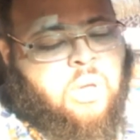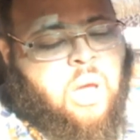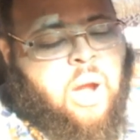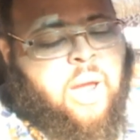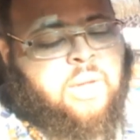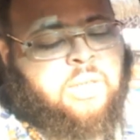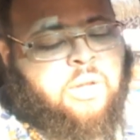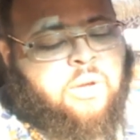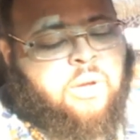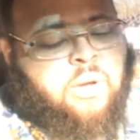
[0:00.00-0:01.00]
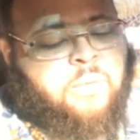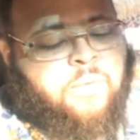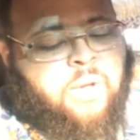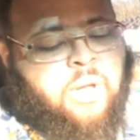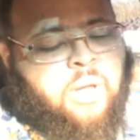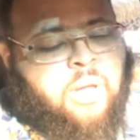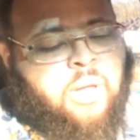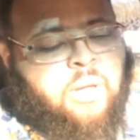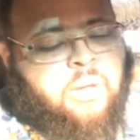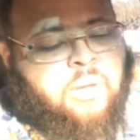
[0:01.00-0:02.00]
Alright, so I'm going to
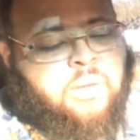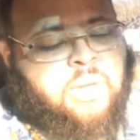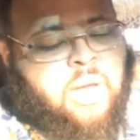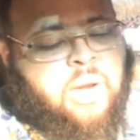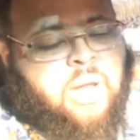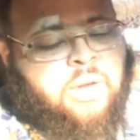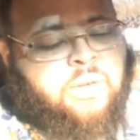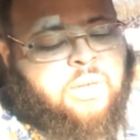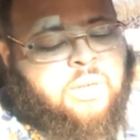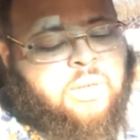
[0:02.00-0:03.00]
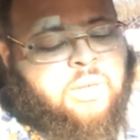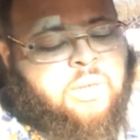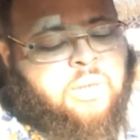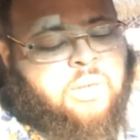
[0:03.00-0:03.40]
read 2nd Ezra